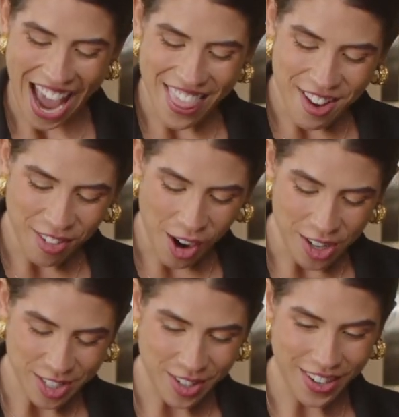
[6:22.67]
And then we're
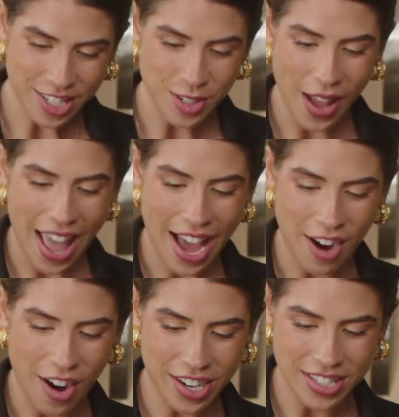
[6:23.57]
also going to
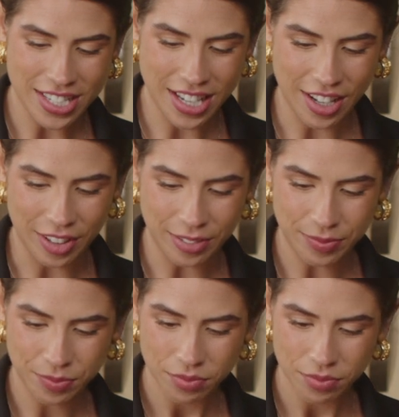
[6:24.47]
add our dill.